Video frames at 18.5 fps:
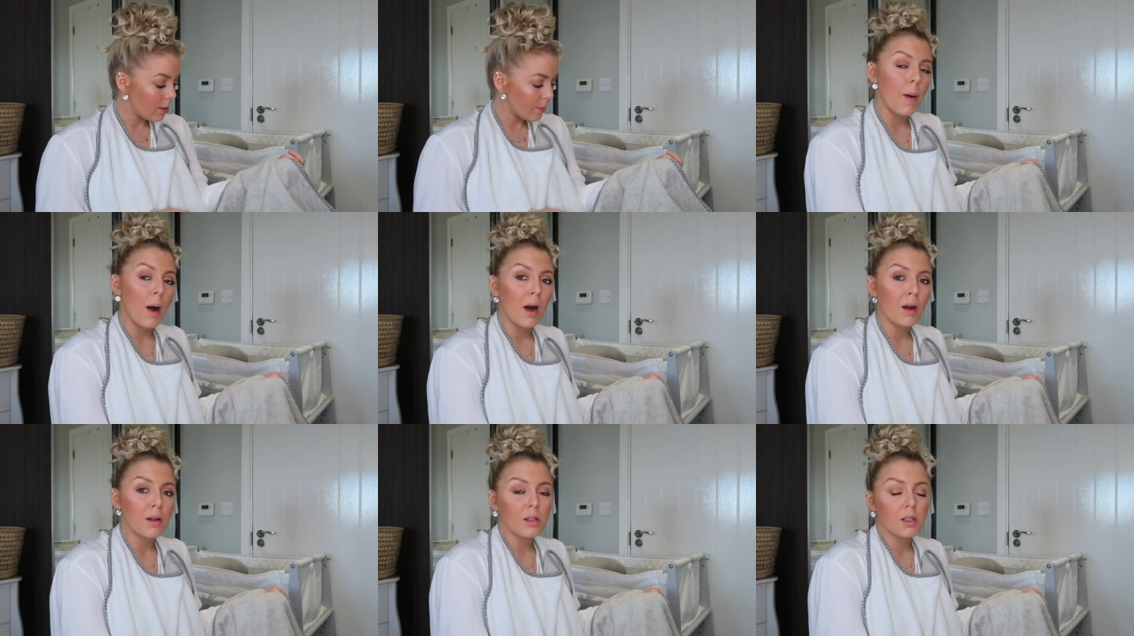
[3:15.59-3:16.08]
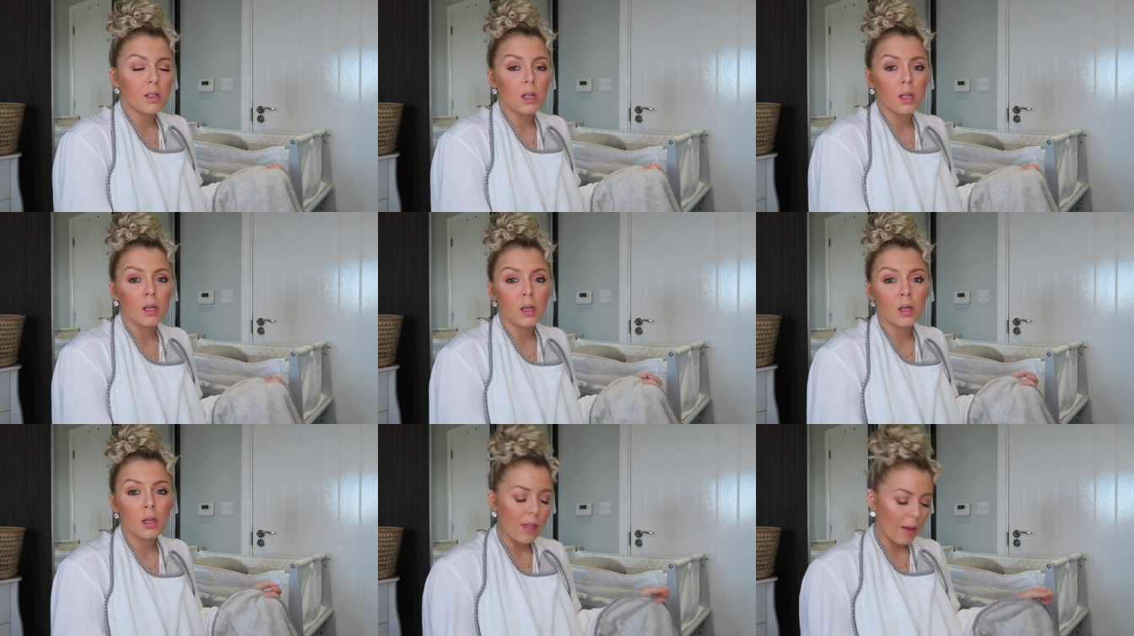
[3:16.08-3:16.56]
but
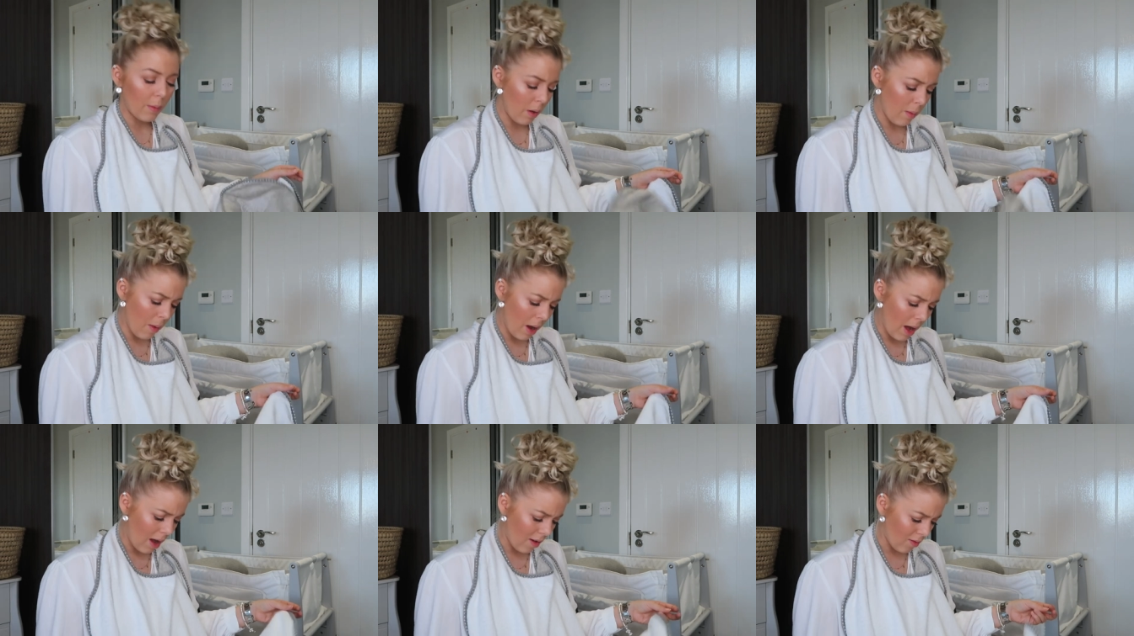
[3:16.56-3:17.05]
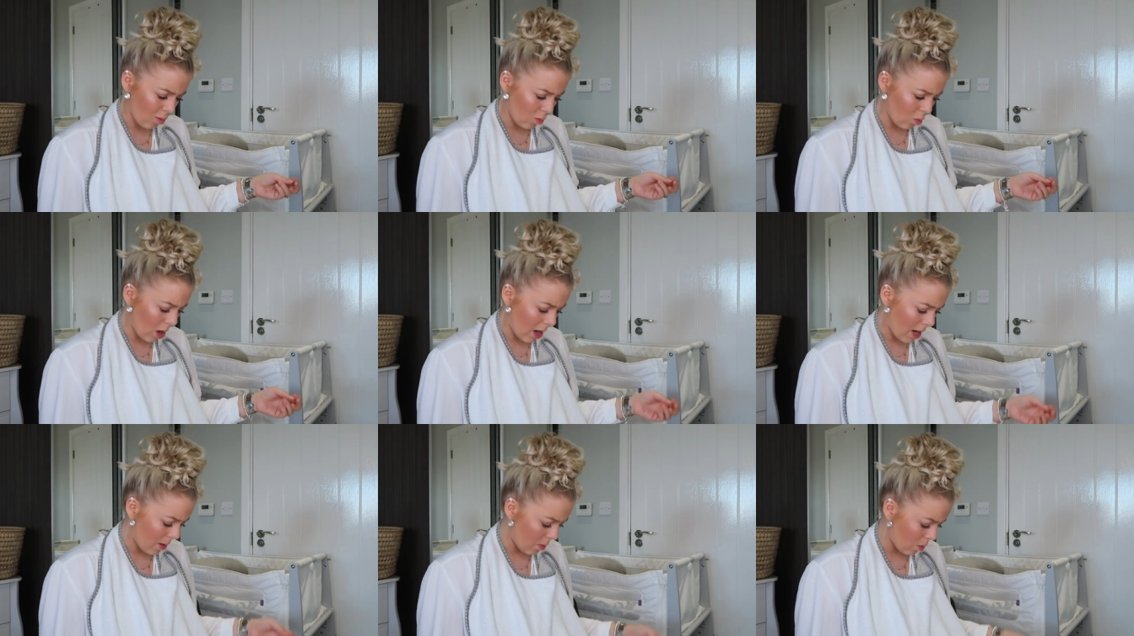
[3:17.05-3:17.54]
I think we might have a
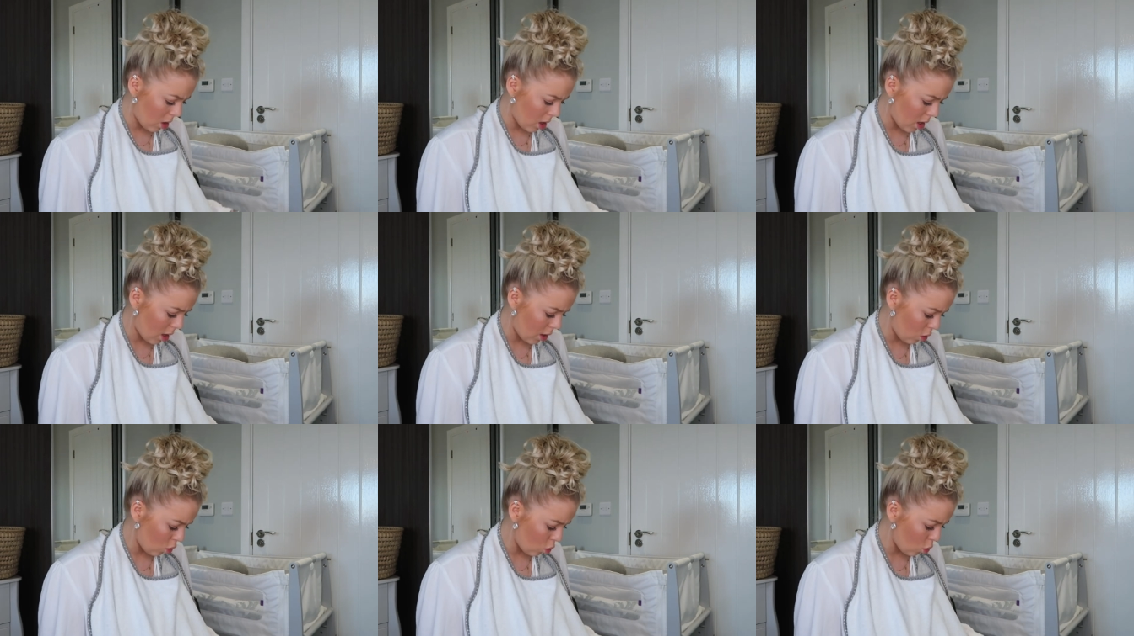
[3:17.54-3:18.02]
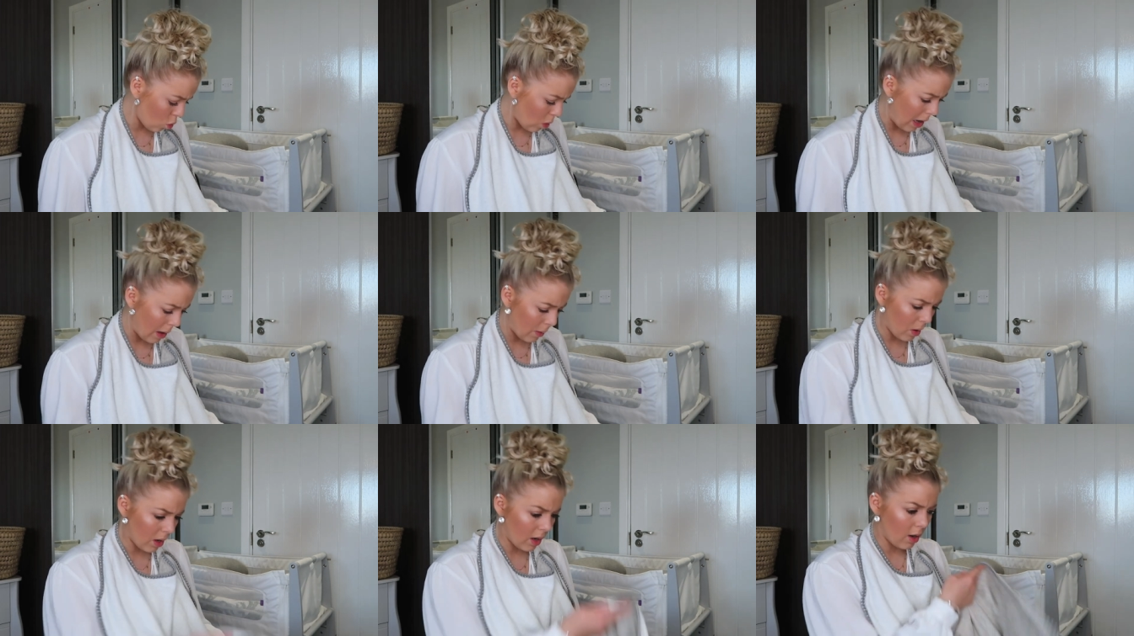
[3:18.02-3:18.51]
white one, all
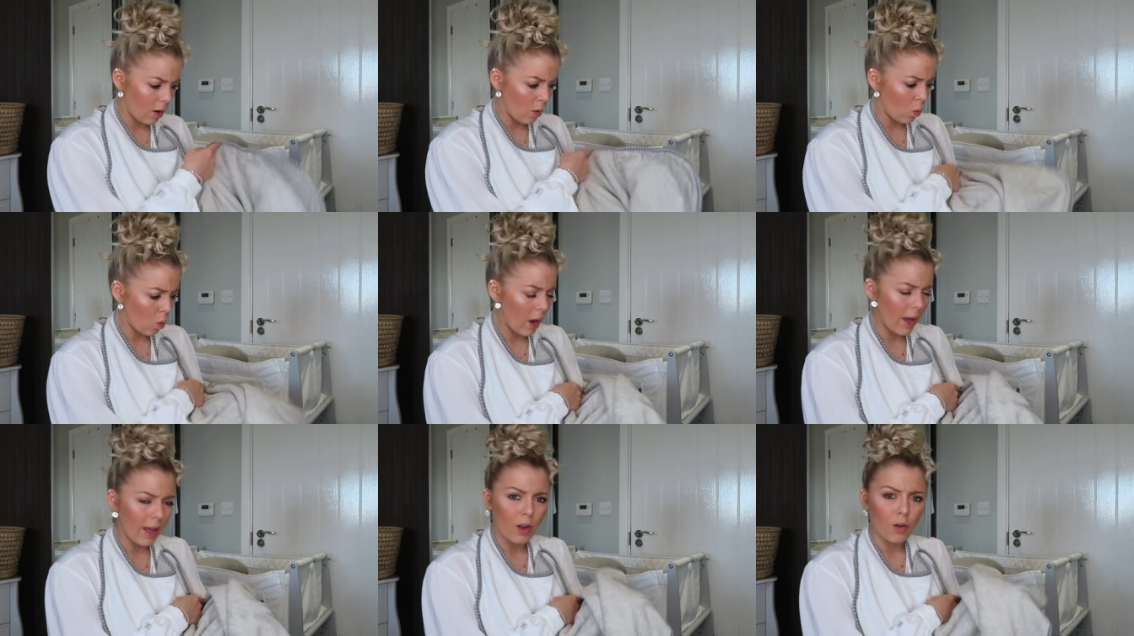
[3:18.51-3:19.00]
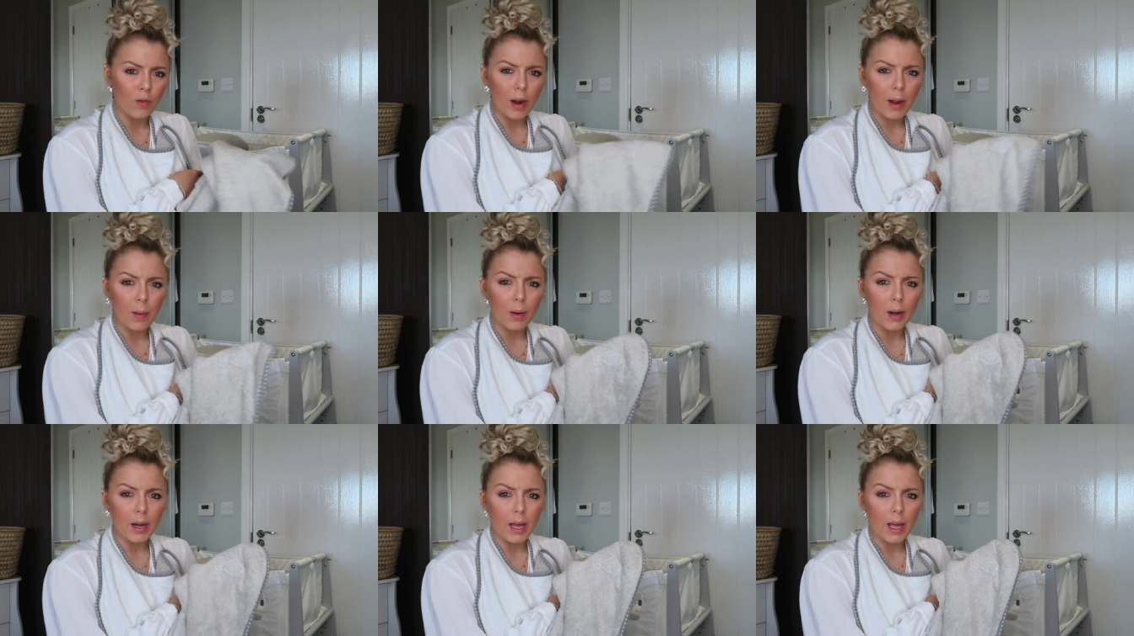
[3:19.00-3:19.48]
white one and a white and
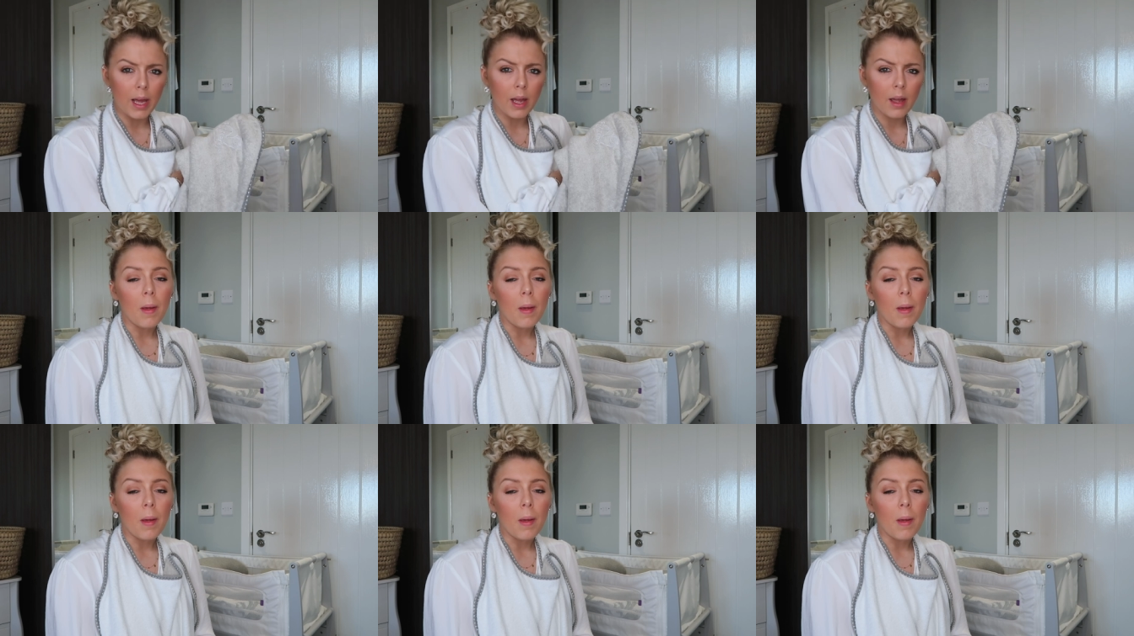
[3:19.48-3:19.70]
grey one here.